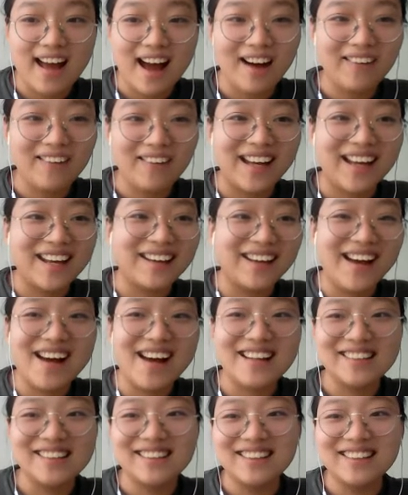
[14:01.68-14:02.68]
Okay,
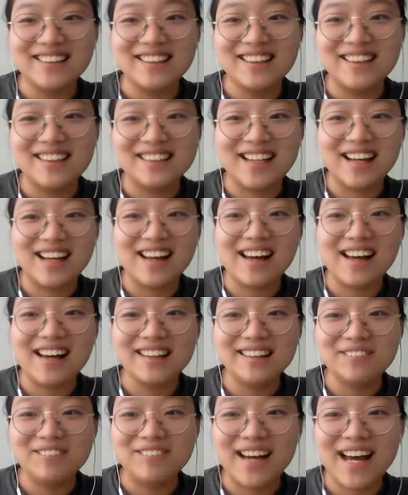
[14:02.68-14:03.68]
good. Is it good?
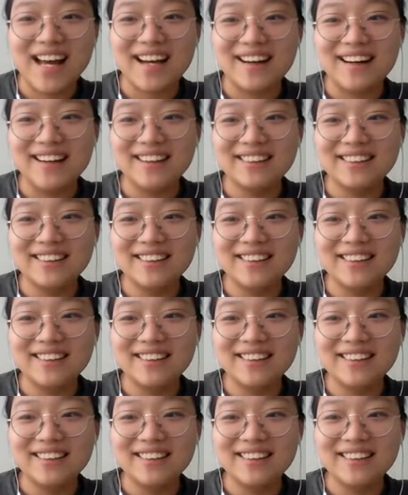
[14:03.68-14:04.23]
Better?